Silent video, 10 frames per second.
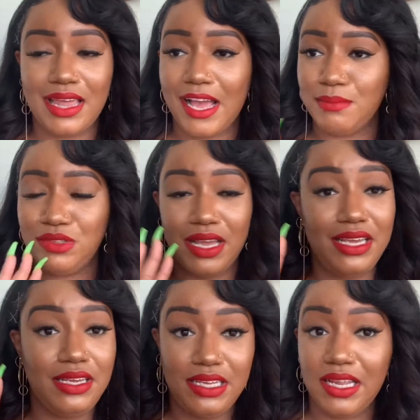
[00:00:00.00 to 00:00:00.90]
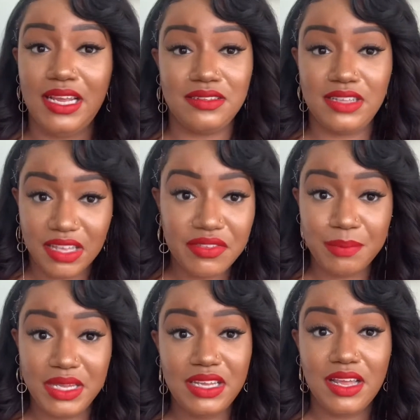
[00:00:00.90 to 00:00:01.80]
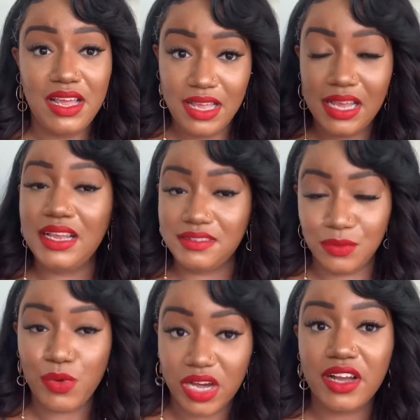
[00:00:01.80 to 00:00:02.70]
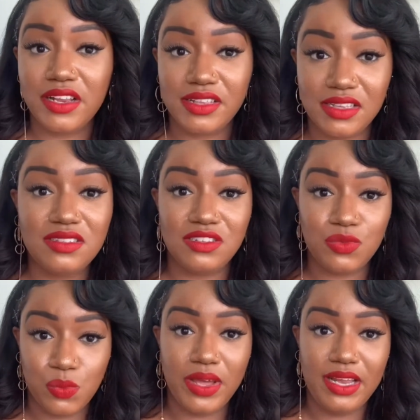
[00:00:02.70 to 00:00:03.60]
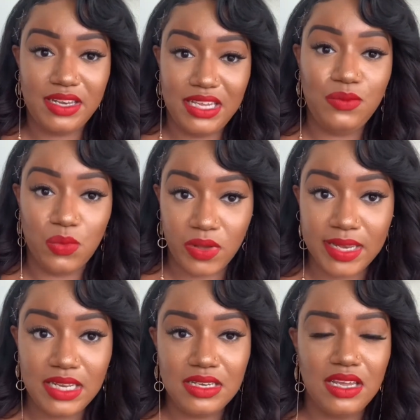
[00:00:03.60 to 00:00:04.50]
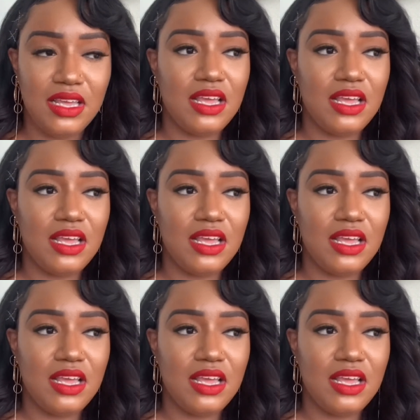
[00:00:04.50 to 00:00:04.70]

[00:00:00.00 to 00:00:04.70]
Like I'm, he, he's given me his word that this is what he wanted.